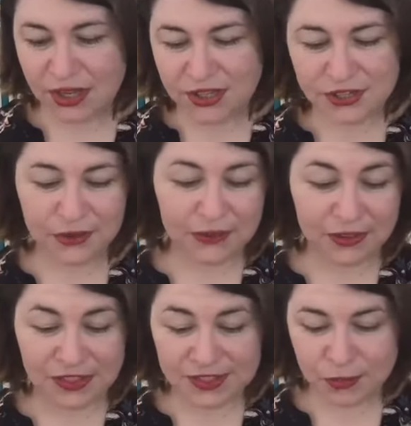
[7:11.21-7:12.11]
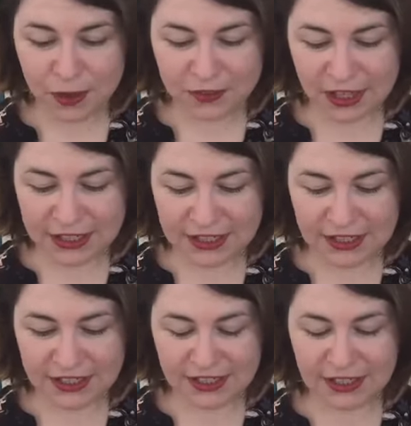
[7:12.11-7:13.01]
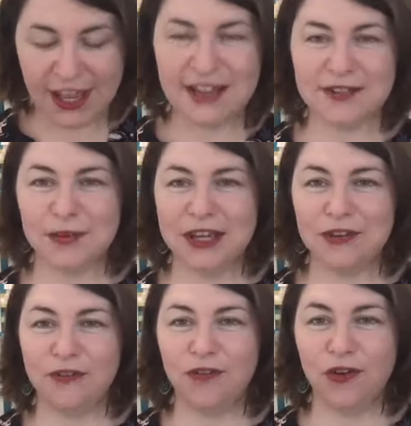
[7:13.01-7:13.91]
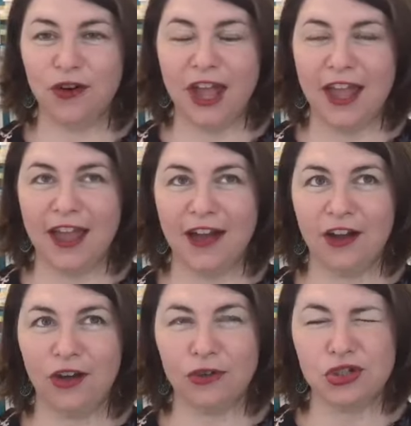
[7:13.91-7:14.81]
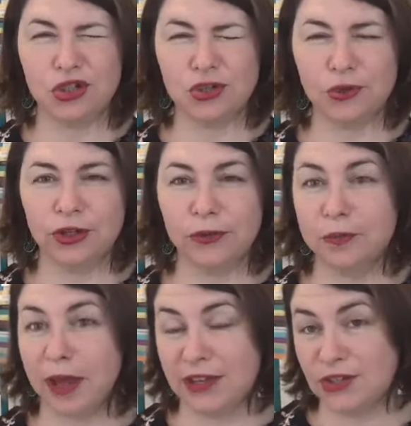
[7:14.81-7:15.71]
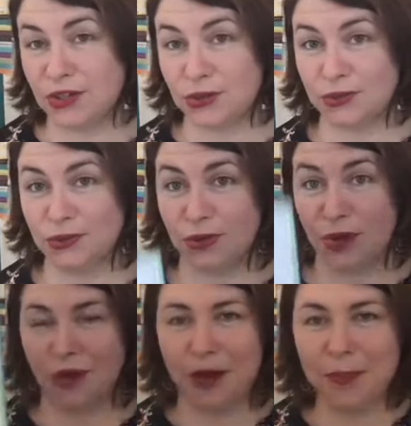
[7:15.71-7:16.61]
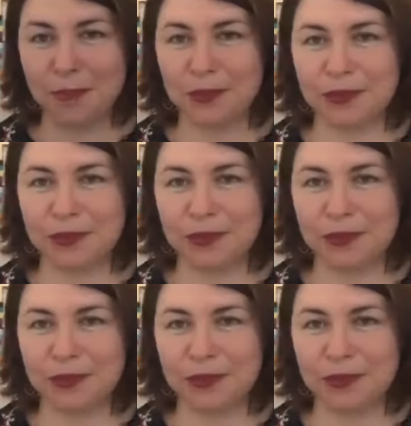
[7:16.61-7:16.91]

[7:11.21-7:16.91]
So anyway, this is one that I did last week for our tutorial bundle hop,